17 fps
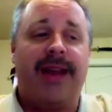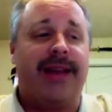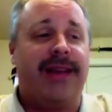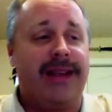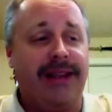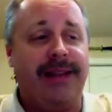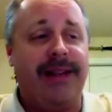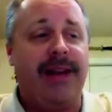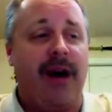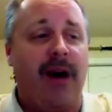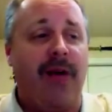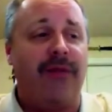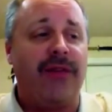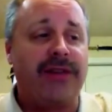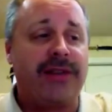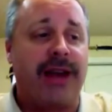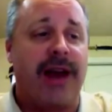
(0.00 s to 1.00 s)
Get the
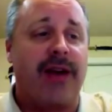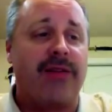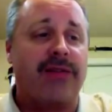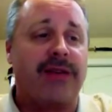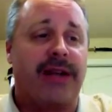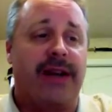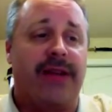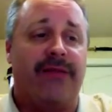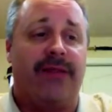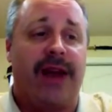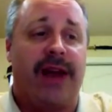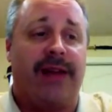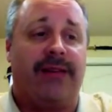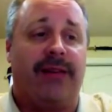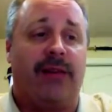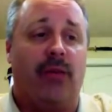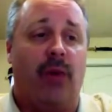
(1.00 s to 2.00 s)
office hours in
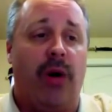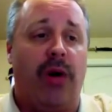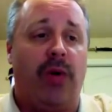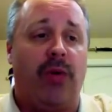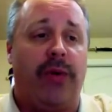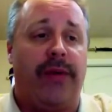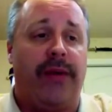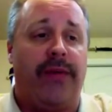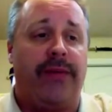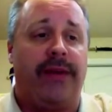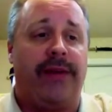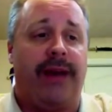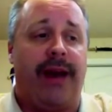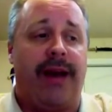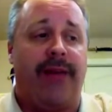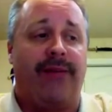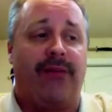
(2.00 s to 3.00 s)
advance and work within the
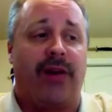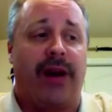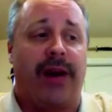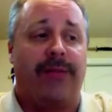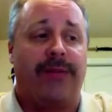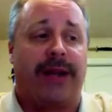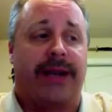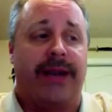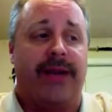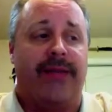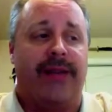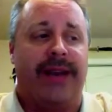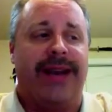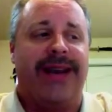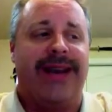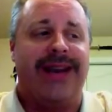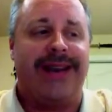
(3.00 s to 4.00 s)
time frames
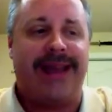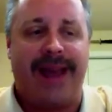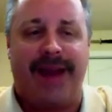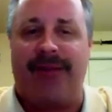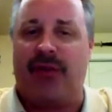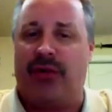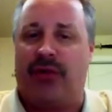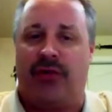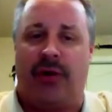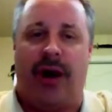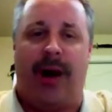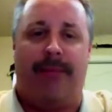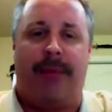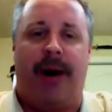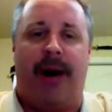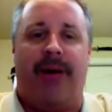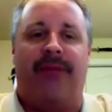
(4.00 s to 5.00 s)
given. Never
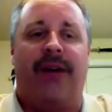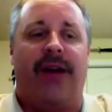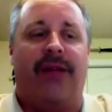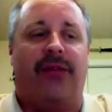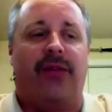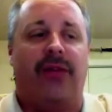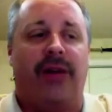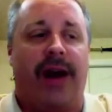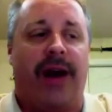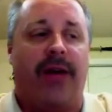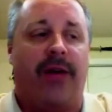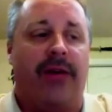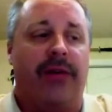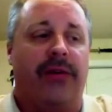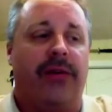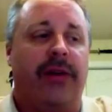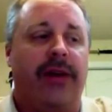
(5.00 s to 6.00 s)
drop off after
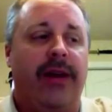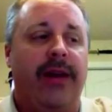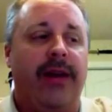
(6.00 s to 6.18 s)
hours.